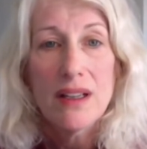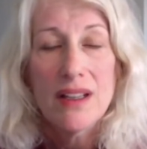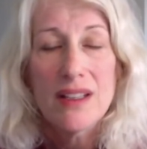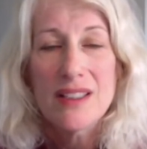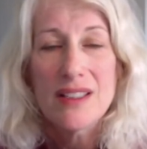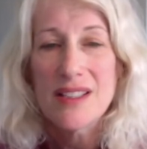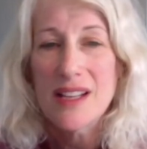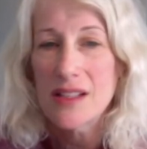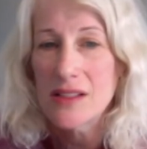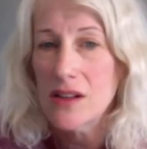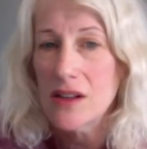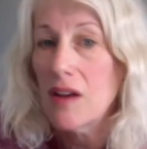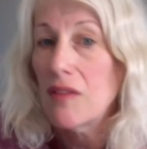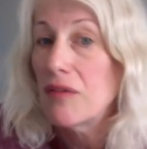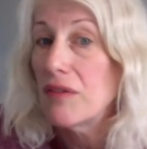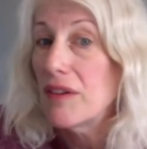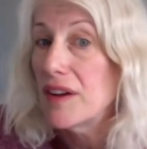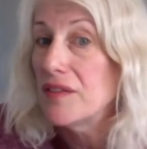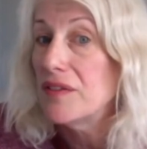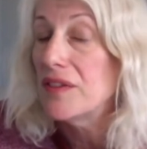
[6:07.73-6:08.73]
It sets
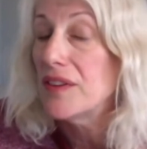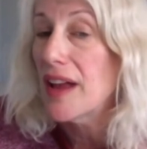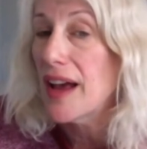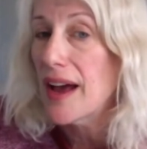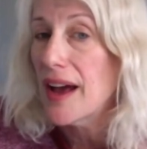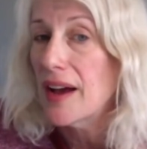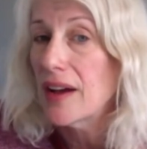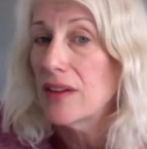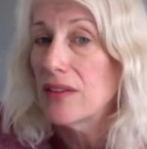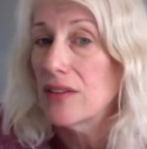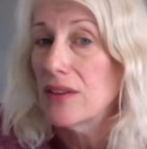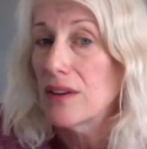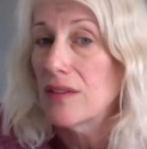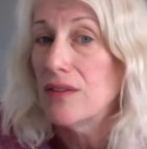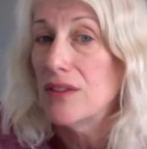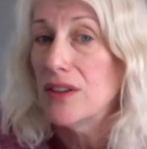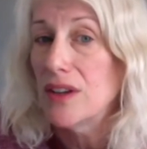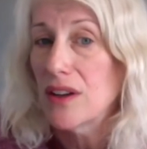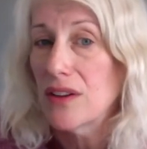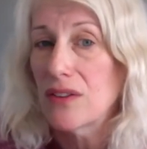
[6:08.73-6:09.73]
off red flags
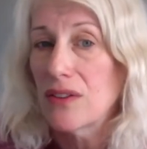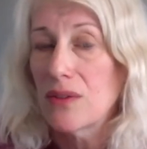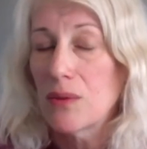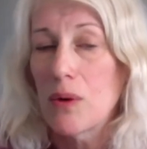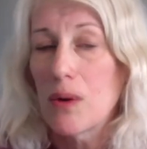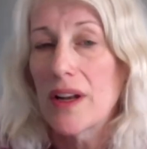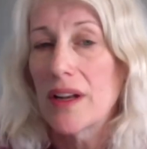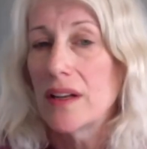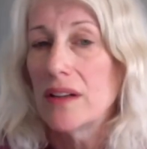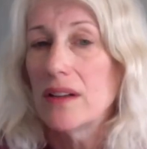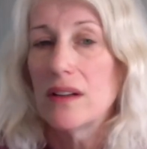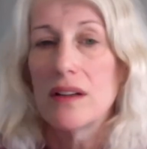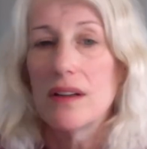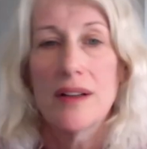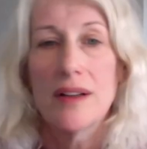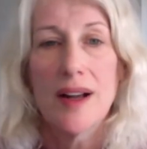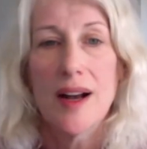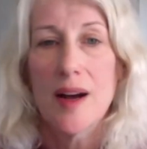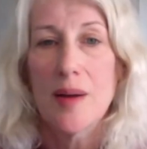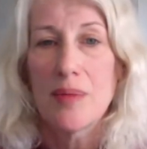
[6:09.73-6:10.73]
of just wanting to
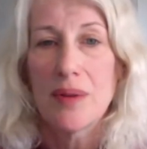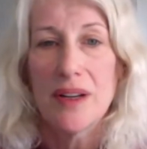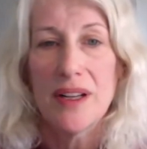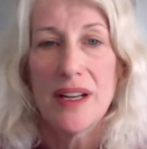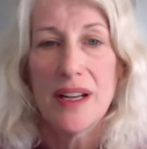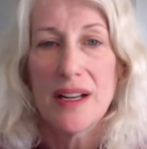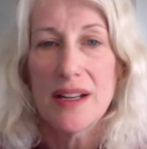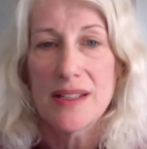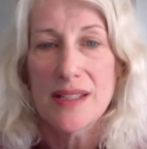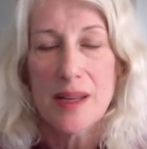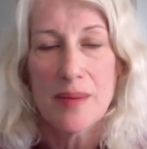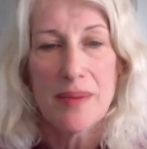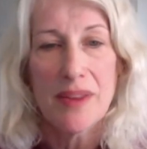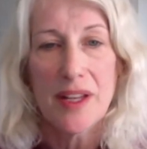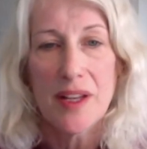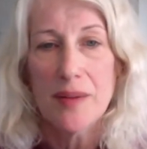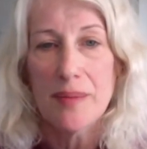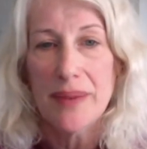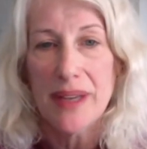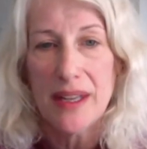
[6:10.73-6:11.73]
hook up or needing
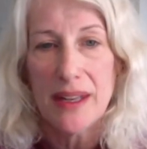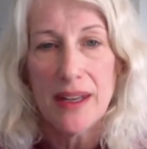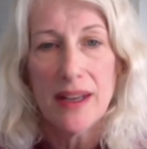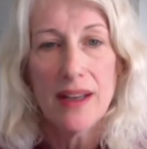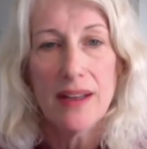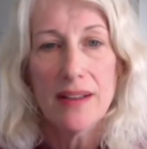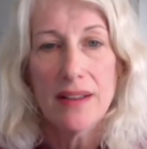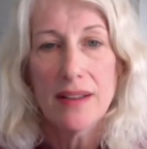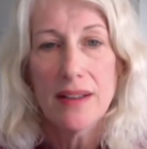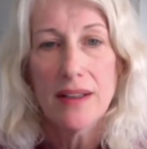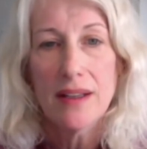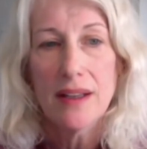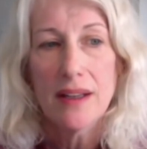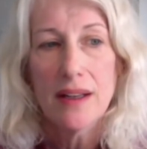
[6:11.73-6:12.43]
something immediate.